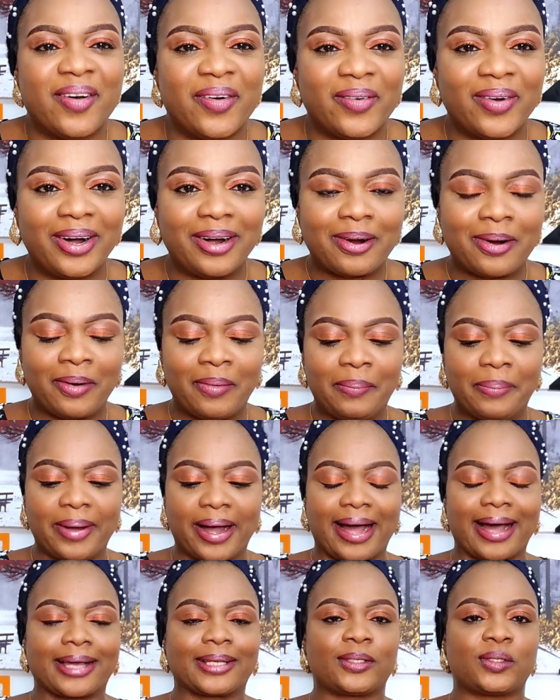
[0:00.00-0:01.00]
Welcome
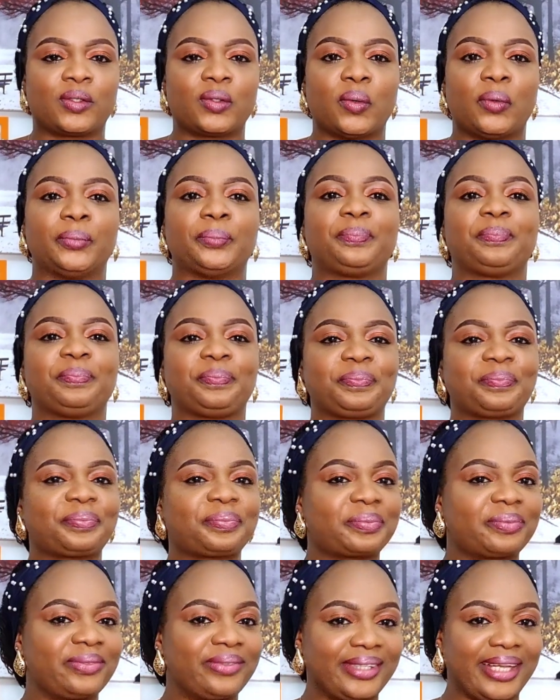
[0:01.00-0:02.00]
back. So
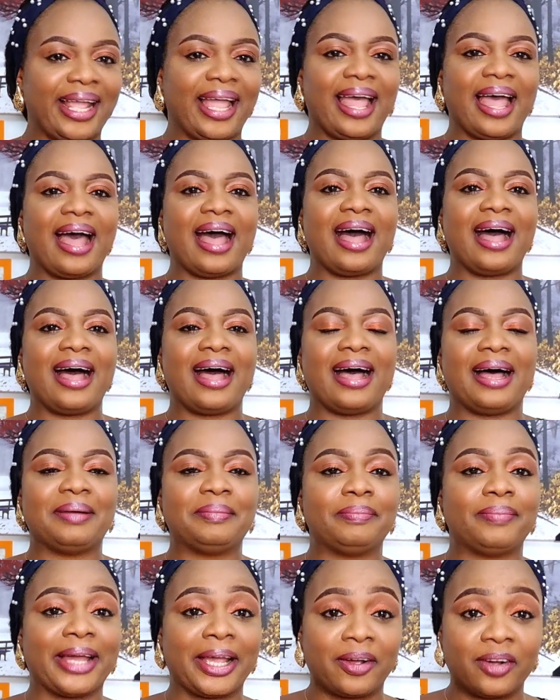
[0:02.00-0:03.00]

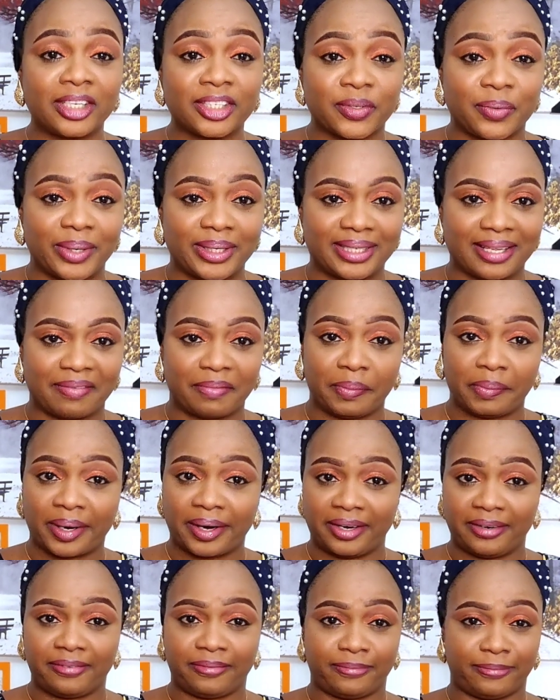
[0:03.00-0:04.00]
by God's grace, I've been
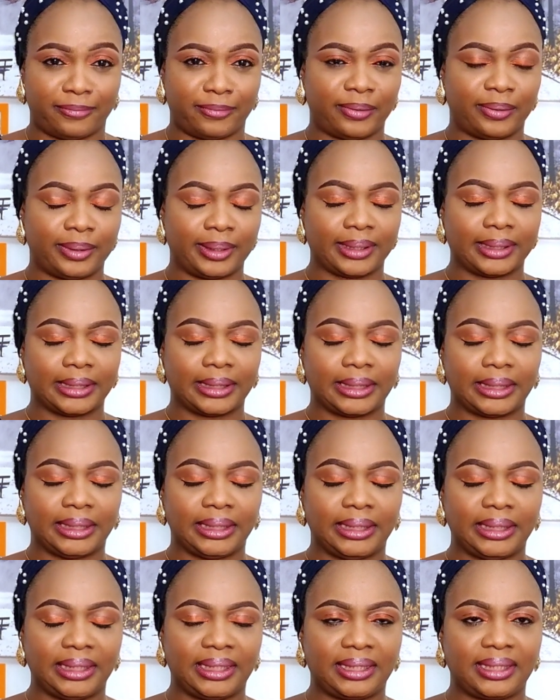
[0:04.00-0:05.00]
married for
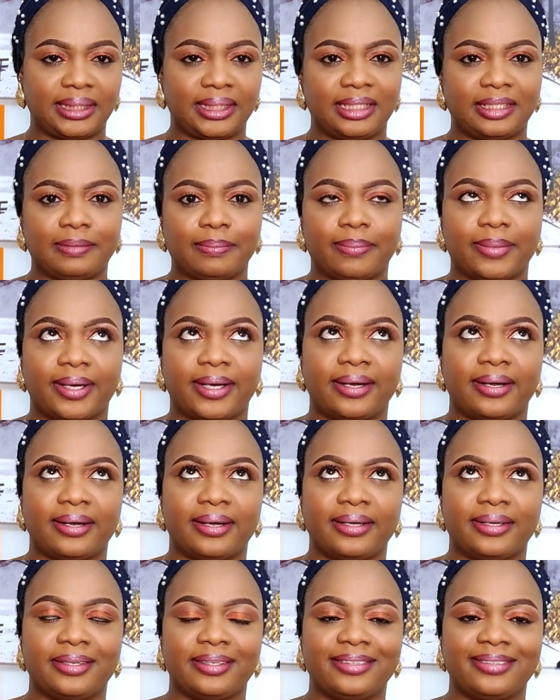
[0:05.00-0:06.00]
it's
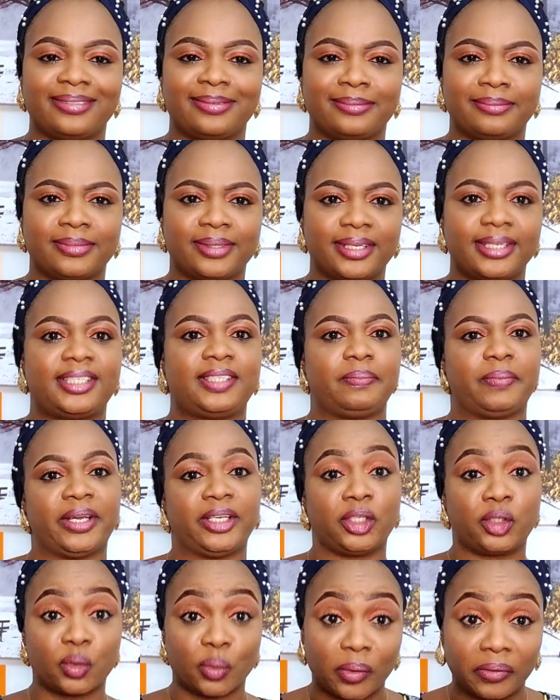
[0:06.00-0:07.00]
my
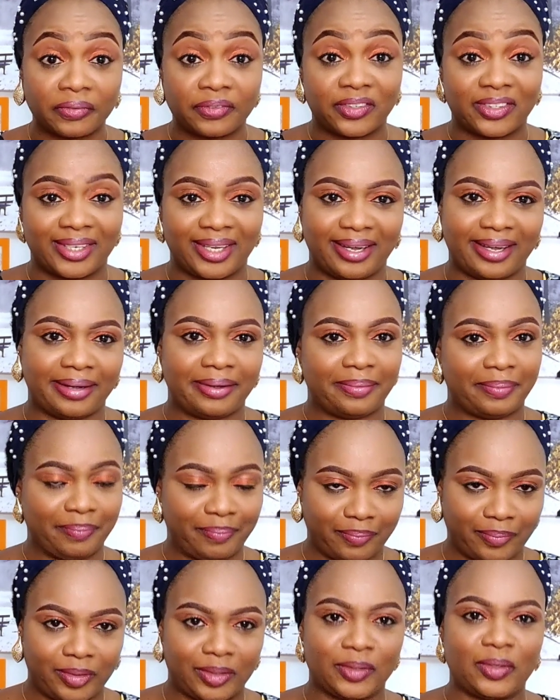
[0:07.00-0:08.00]
12th year.
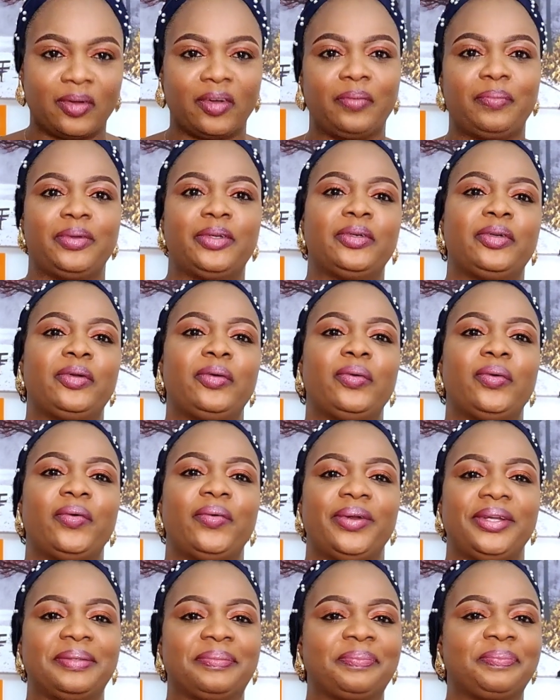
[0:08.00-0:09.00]
To God be the
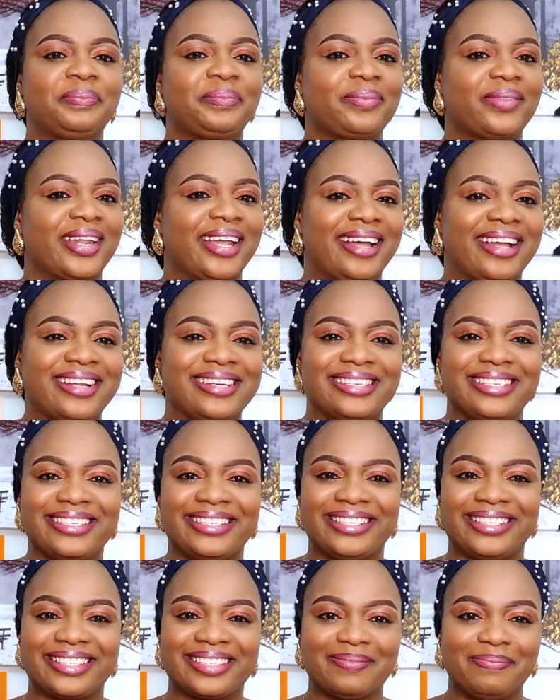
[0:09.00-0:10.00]
glory. And
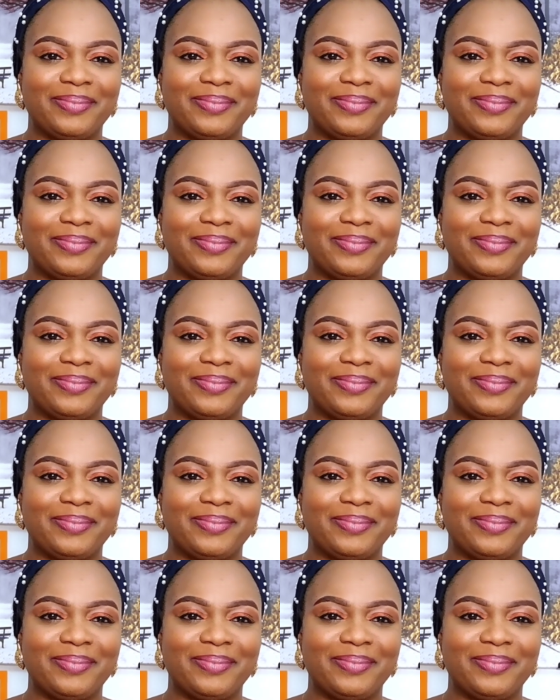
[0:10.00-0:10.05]
it's